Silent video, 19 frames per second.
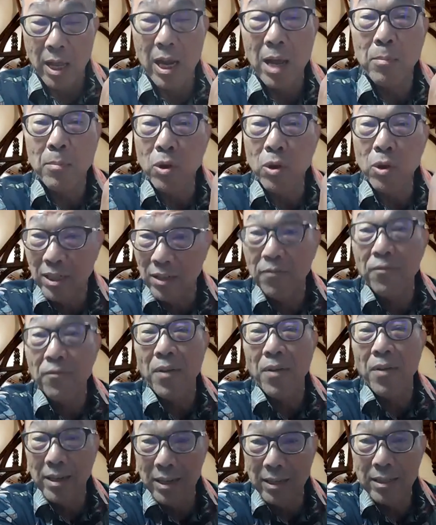And I'm not
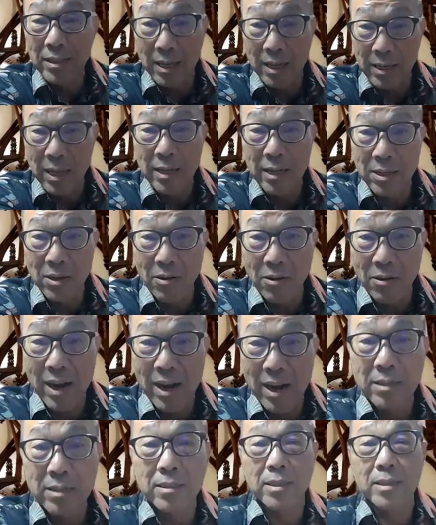defending that is the right
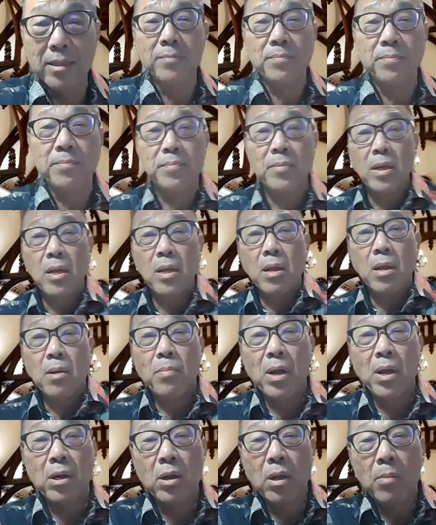answer.
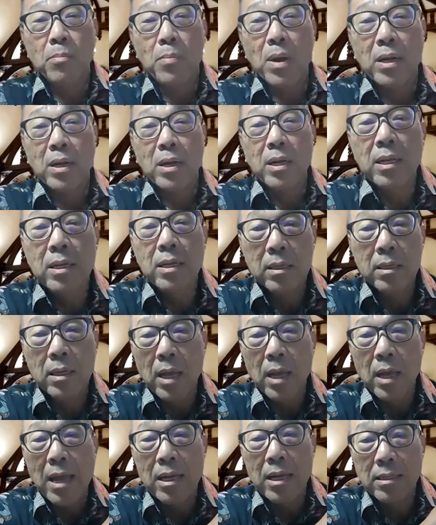But at
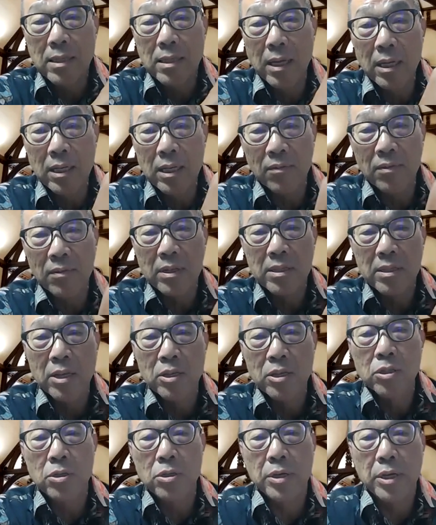the turn of the
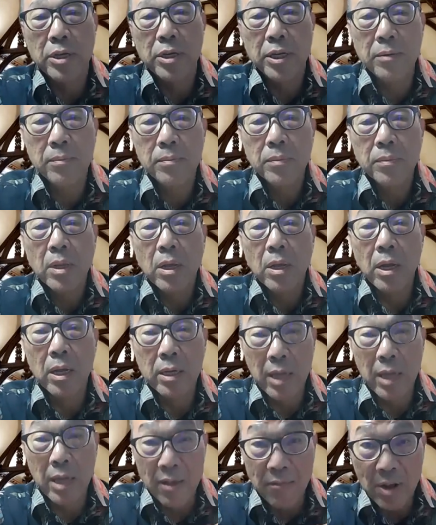century,
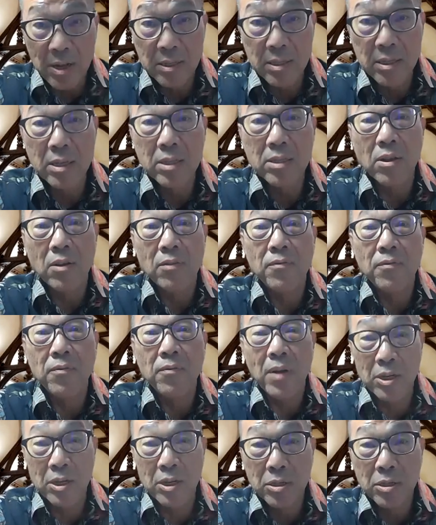the advances of
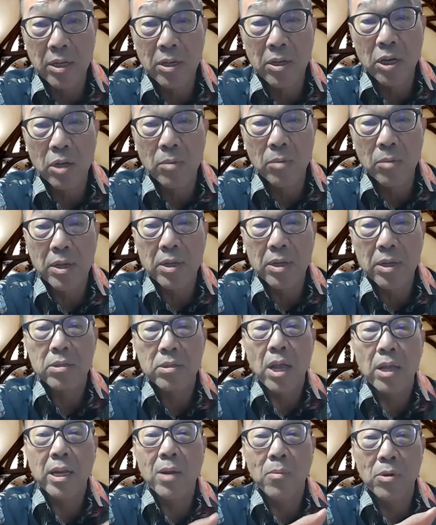financial economics,
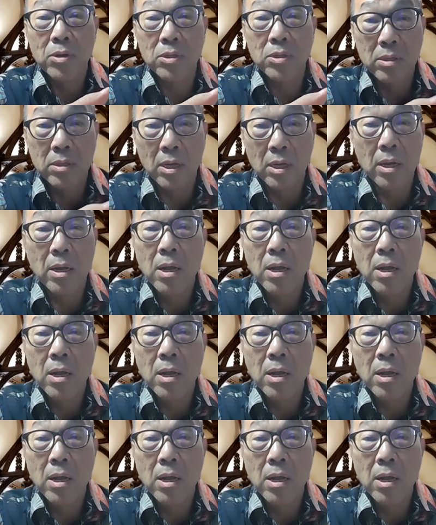and that was